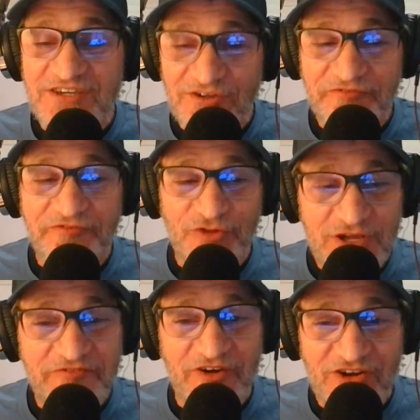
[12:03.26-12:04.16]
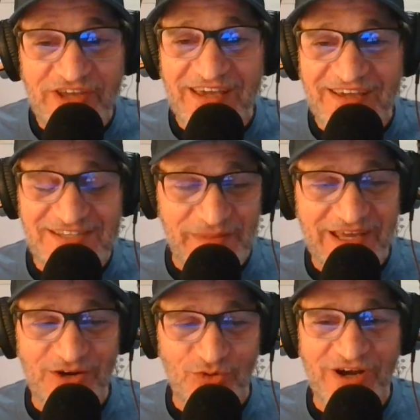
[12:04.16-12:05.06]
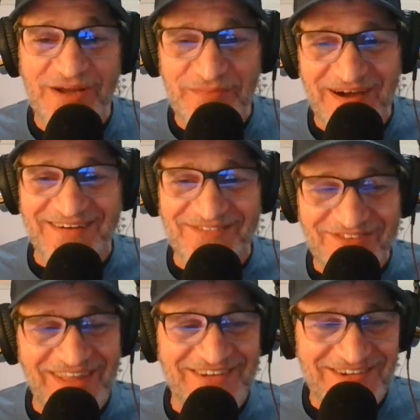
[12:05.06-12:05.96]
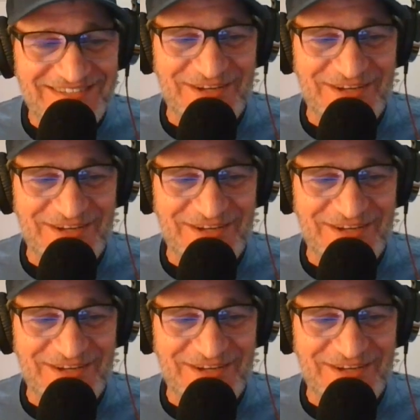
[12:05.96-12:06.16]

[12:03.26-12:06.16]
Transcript: guilt-free funnel cake because I'm not going to worry about whether it's